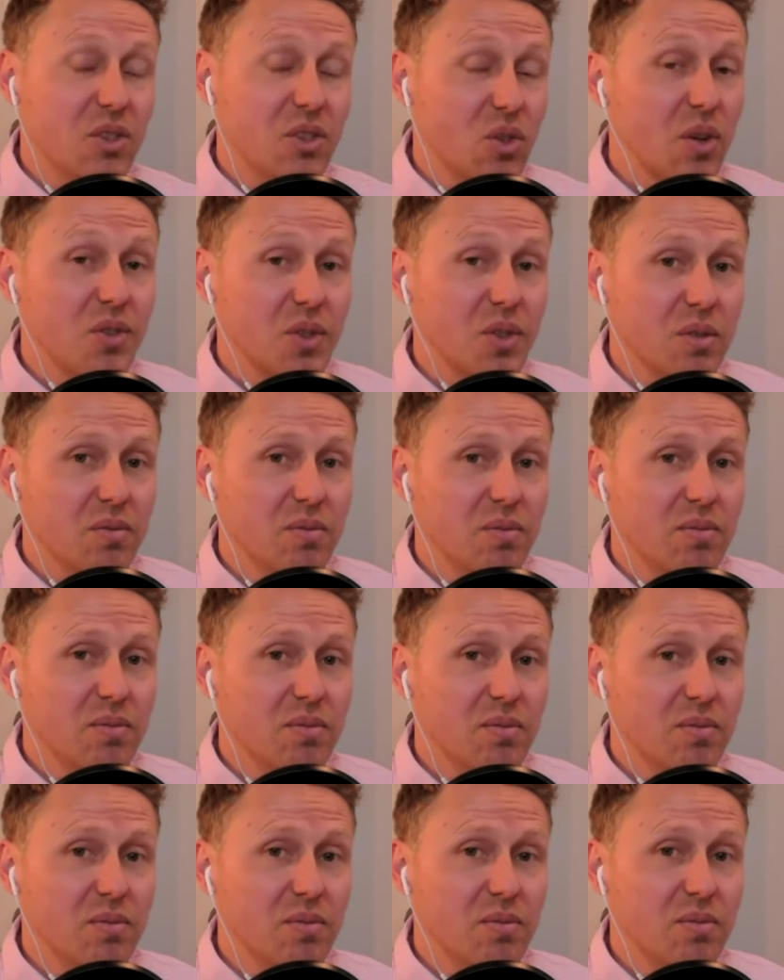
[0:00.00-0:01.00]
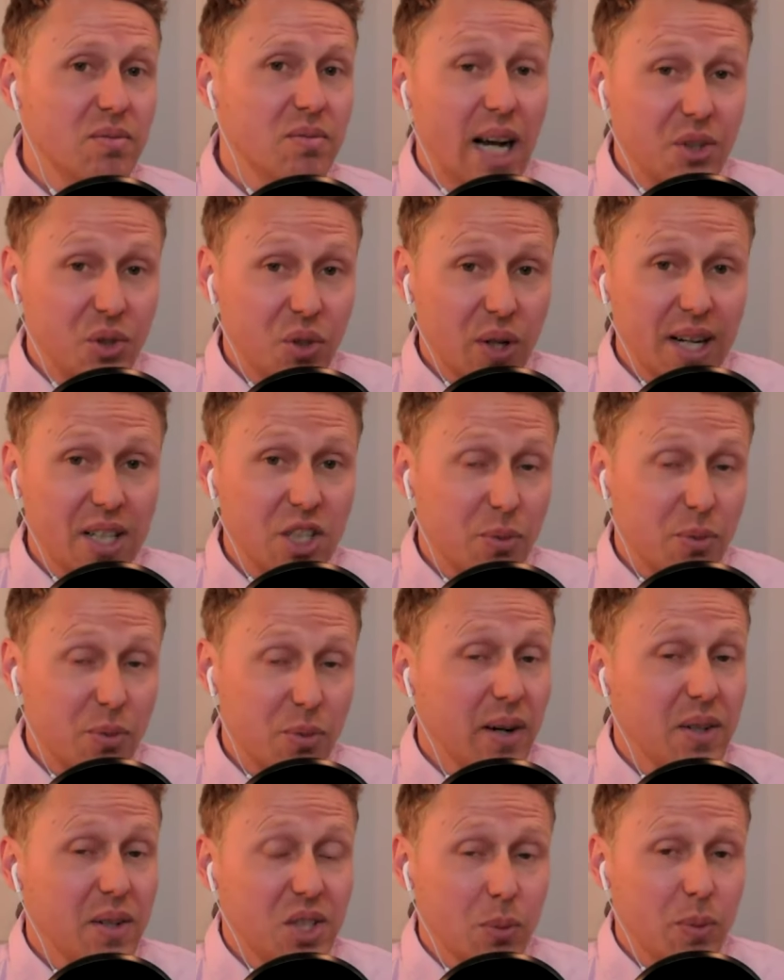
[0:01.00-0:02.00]
It's also non
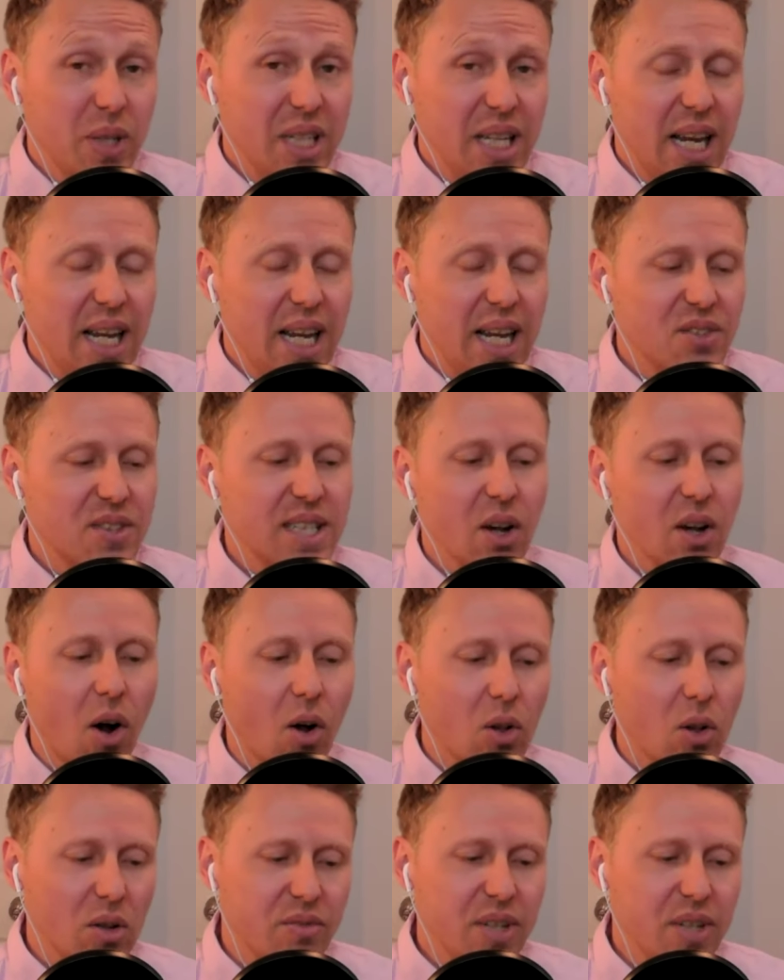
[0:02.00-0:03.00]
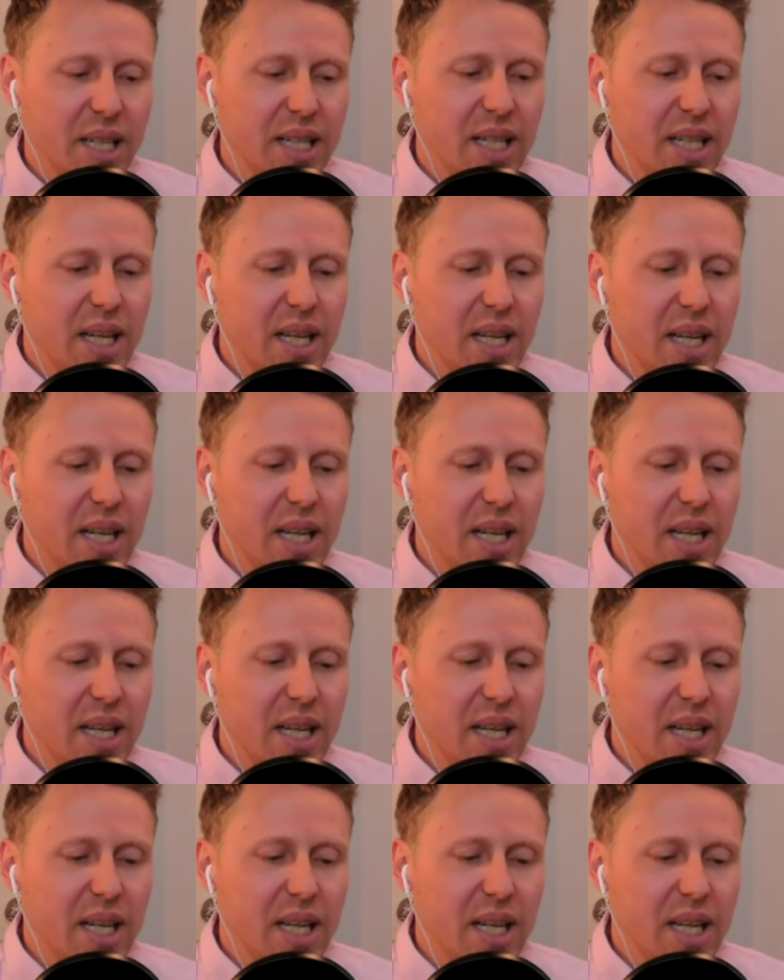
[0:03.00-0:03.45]
transparent, so we can't see all of it.